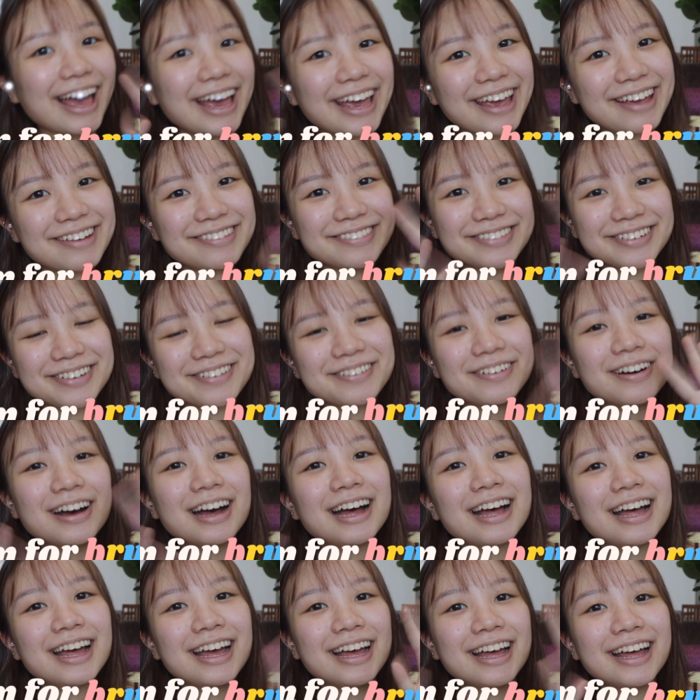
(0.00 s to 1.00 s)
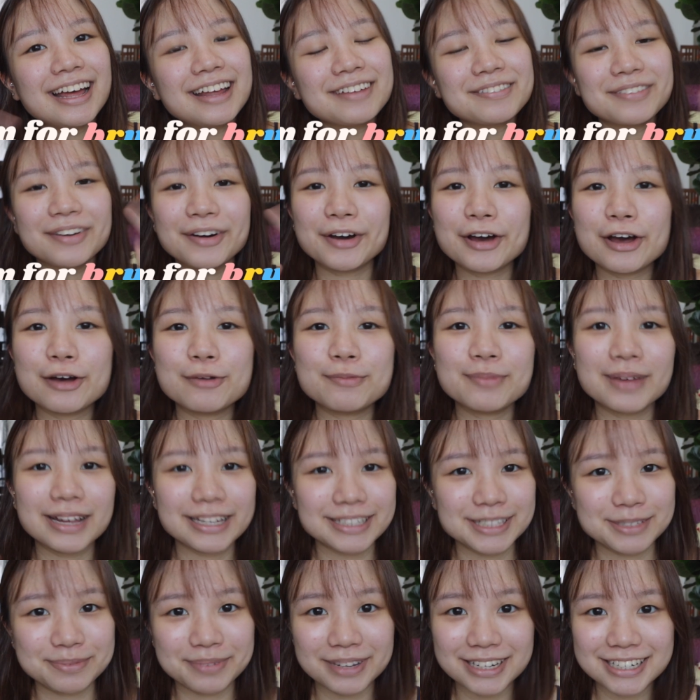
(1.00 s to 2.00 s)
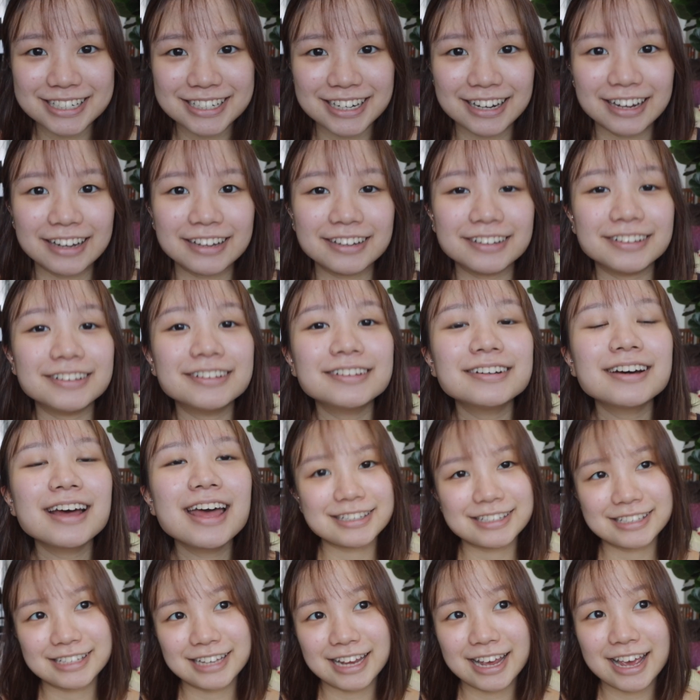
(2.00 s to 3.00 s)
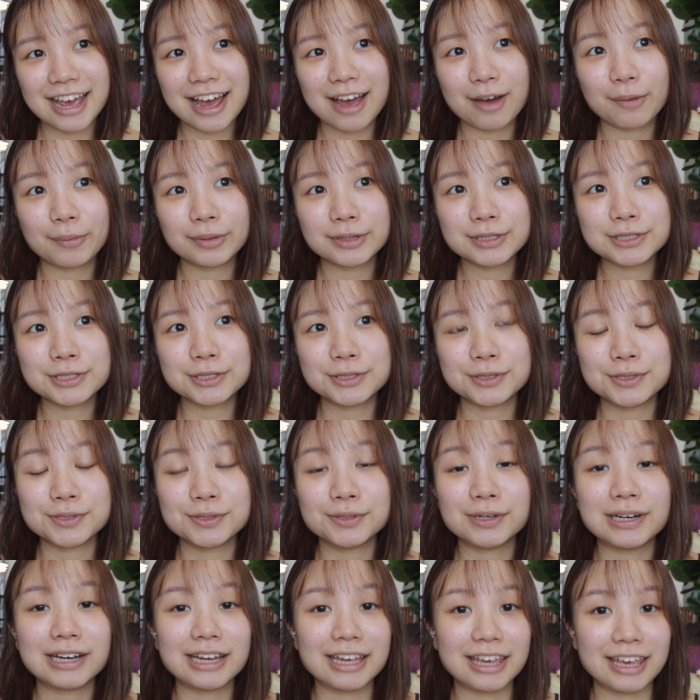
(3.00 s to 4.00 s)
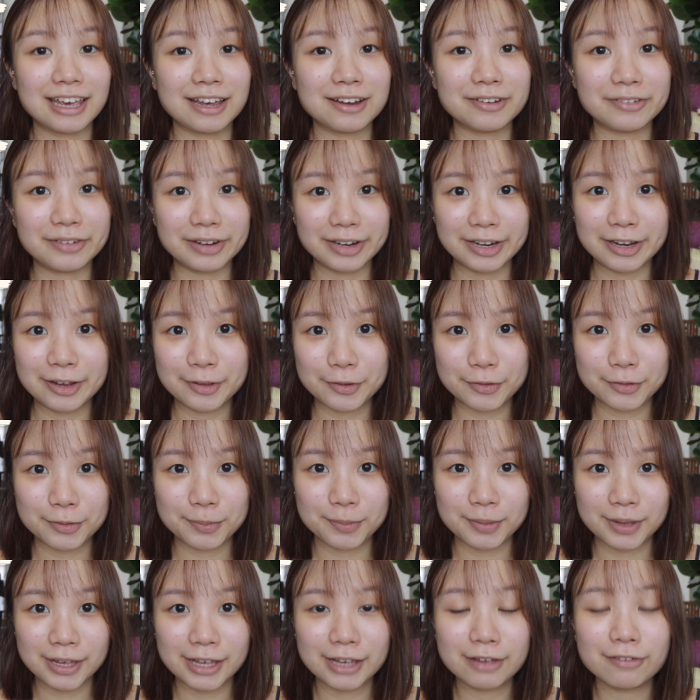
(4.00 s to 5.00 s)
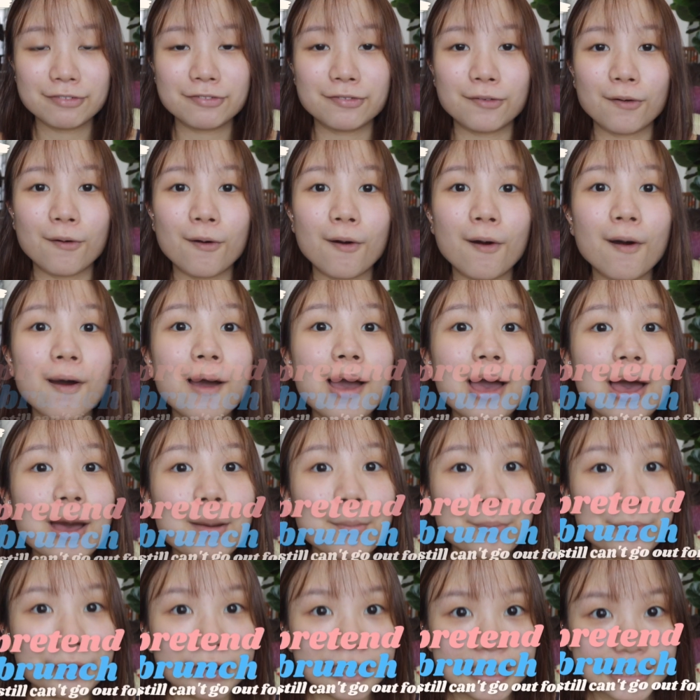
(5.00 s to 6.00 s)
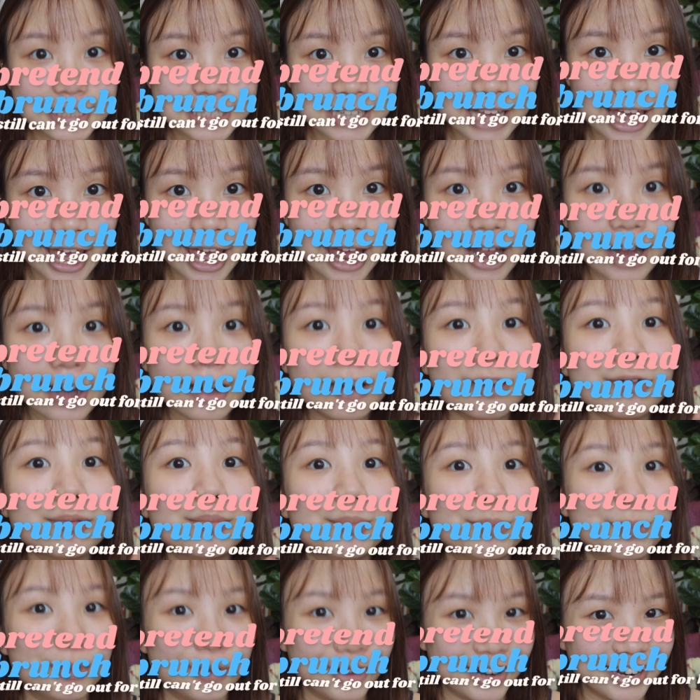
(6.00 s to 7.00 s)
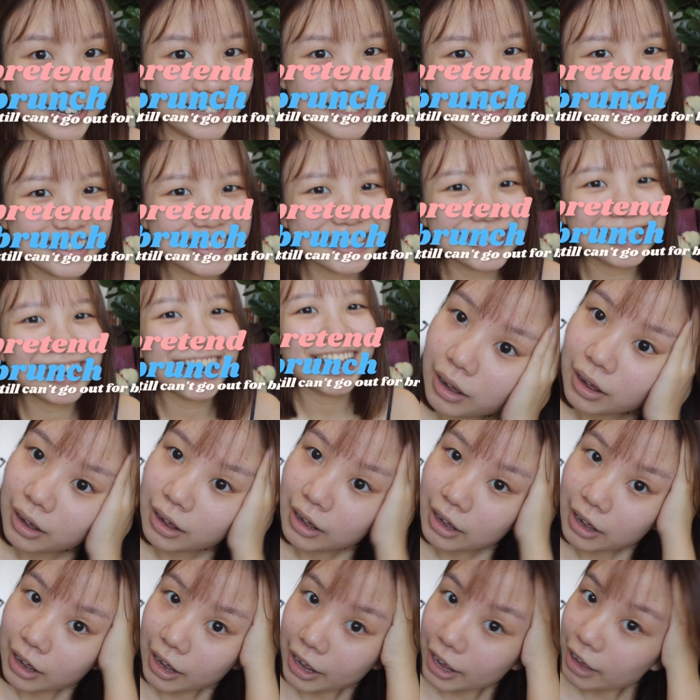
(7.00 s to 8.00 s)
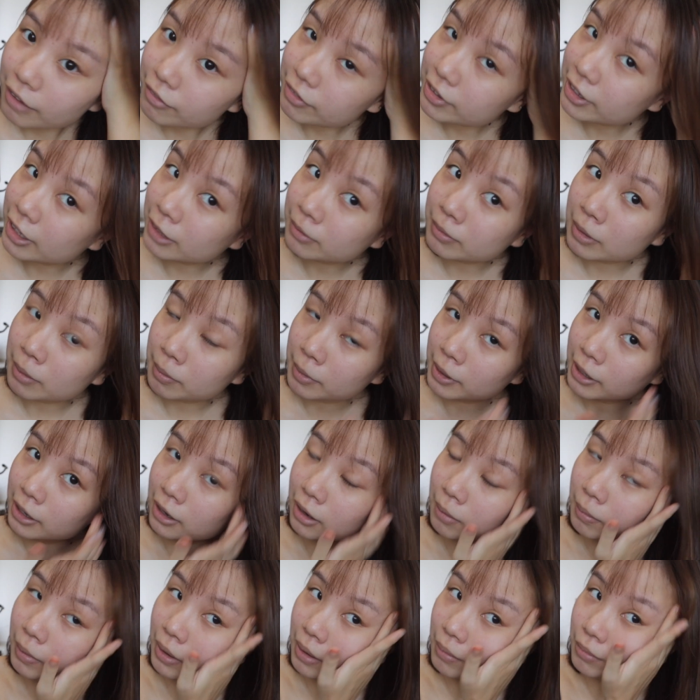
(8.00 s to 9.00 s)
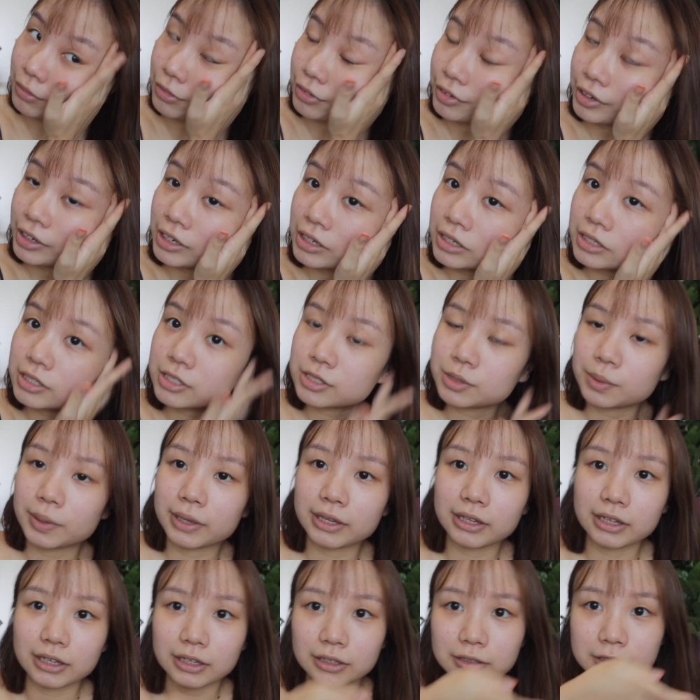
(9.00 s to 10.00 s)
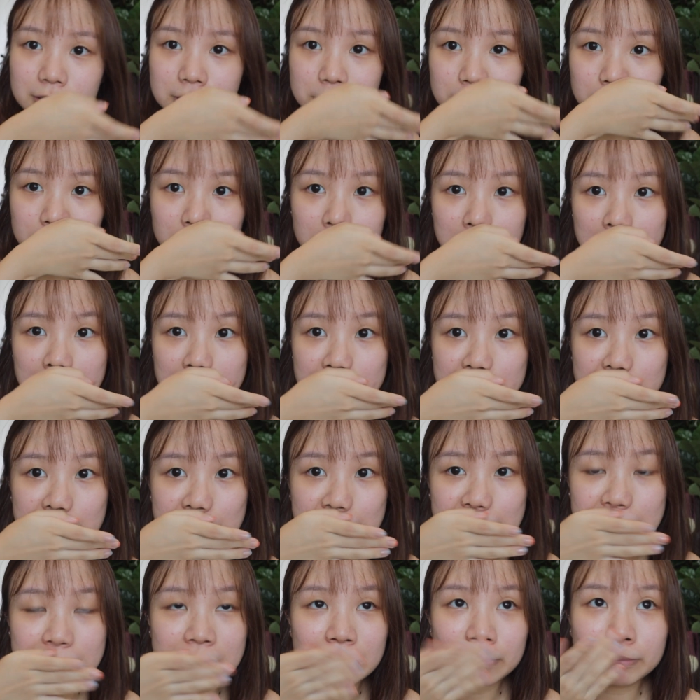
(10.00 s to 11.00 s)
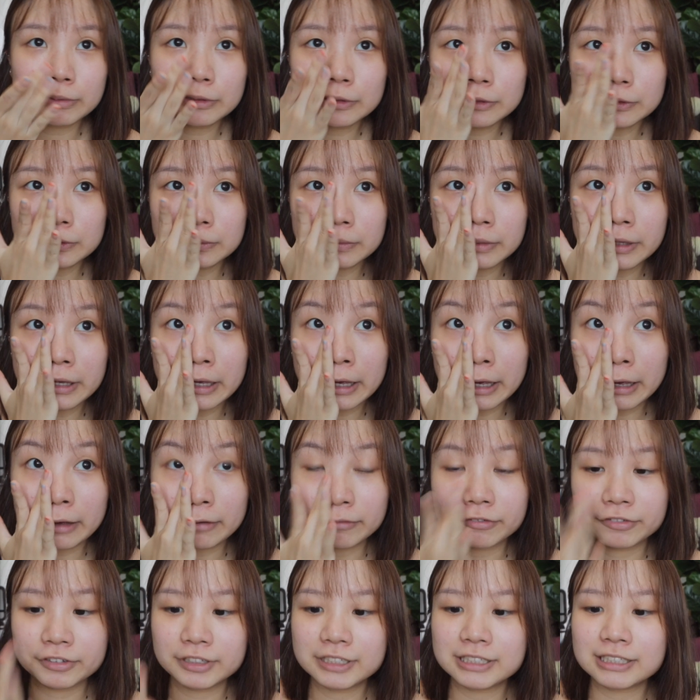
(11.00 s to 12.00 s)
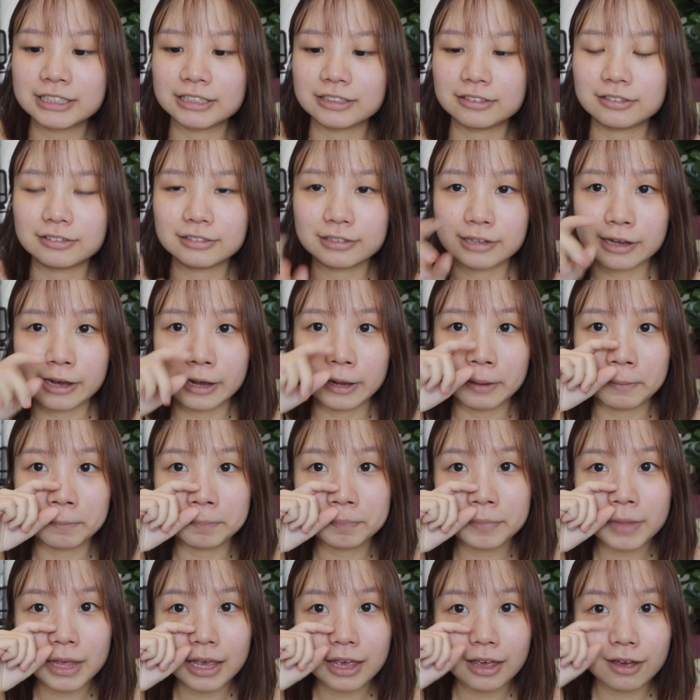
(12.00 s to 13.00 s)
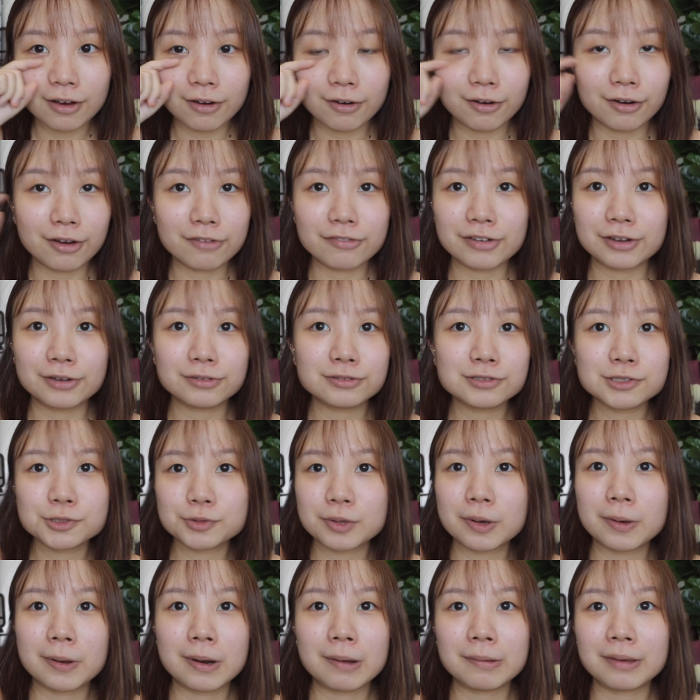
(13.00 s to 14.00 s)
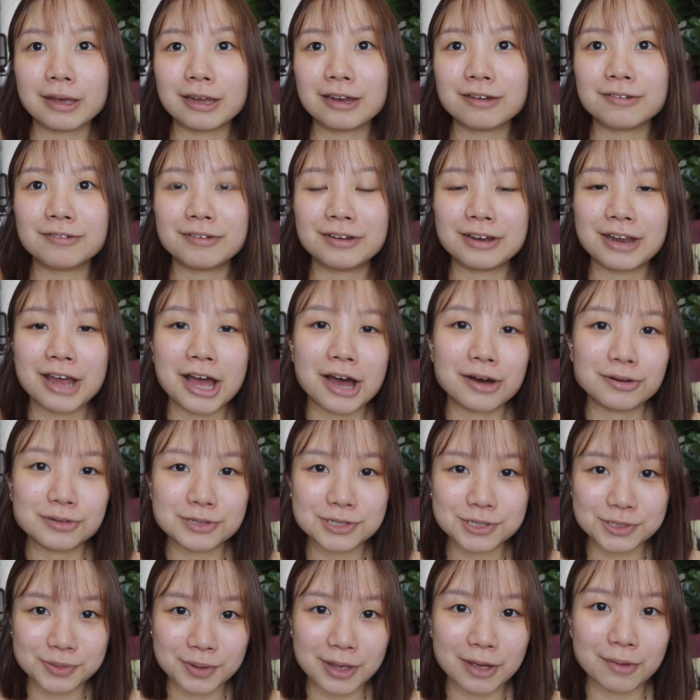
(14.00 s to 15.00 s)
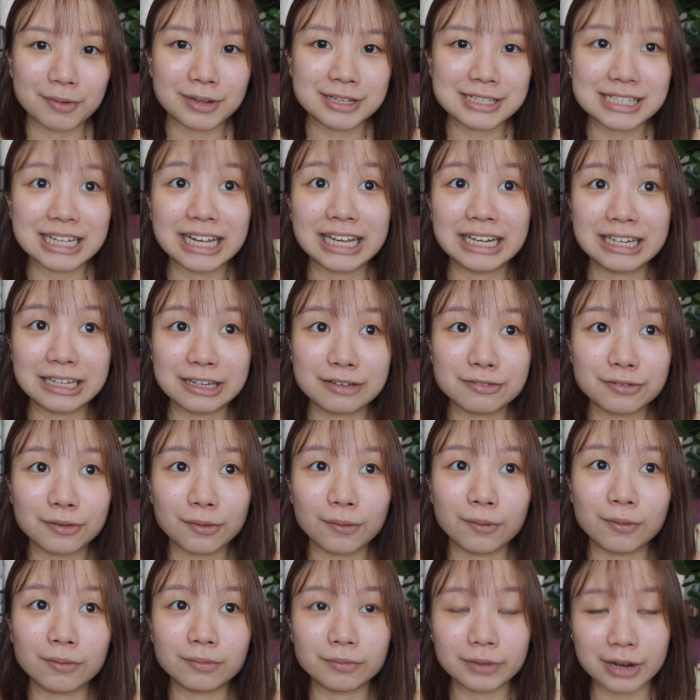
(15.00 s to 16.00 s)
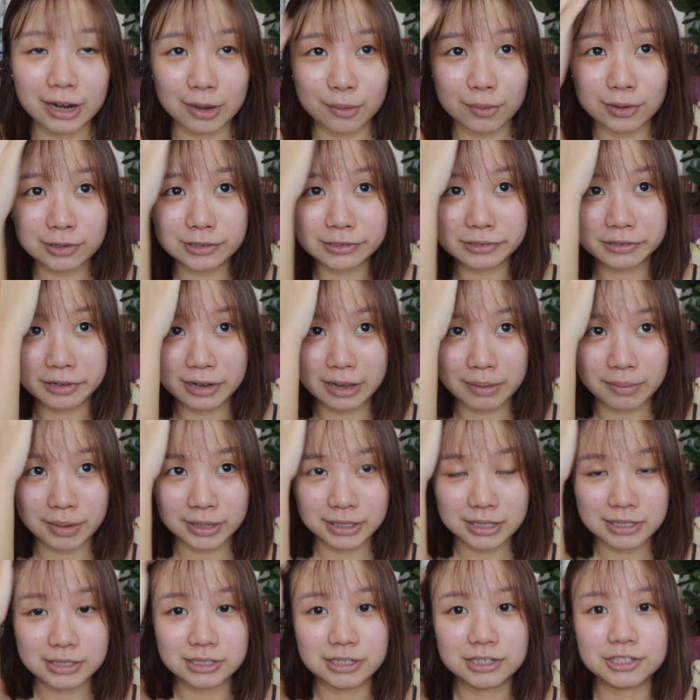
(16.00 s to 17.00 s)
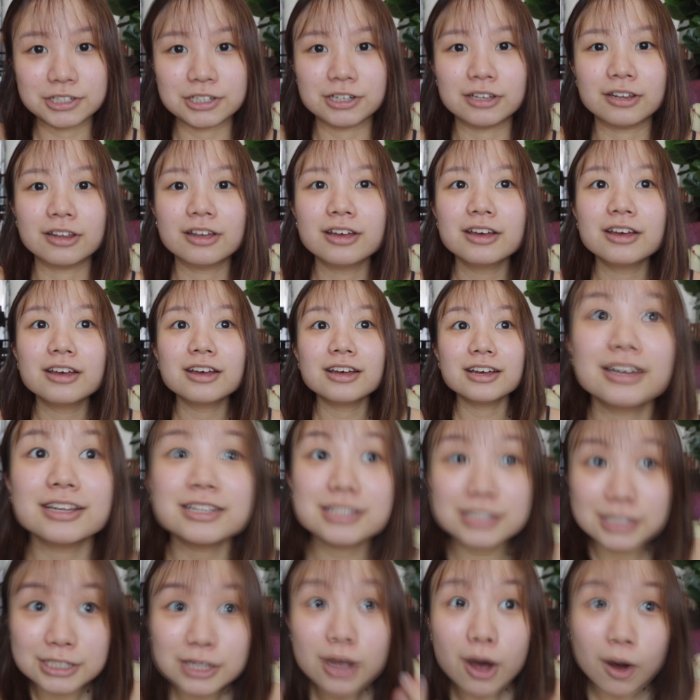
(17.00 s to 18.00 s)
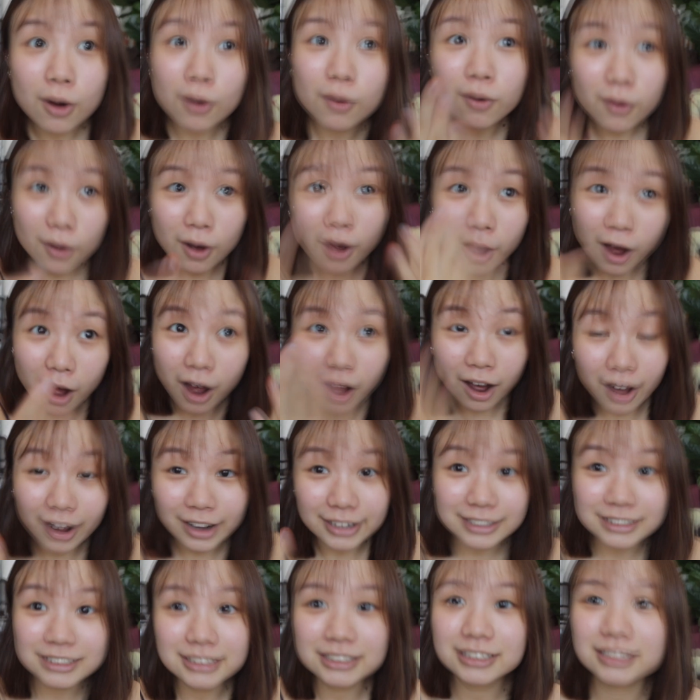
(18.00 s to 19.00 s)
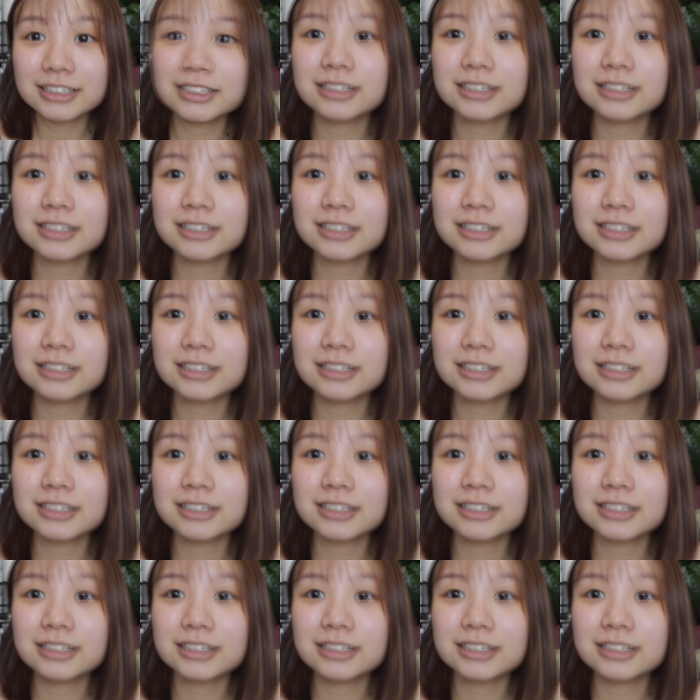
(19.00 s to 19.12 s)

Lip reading: everyone, welcome back to my channel. Today I want to do a get ready with me for pretend brunch. I haven't done my makeup but I'm already sweating so much. This happens to me every single time. Or if I don't sweat when I'm getting ready, I will sweat once I leave home when I walk to the MRT station. So hot.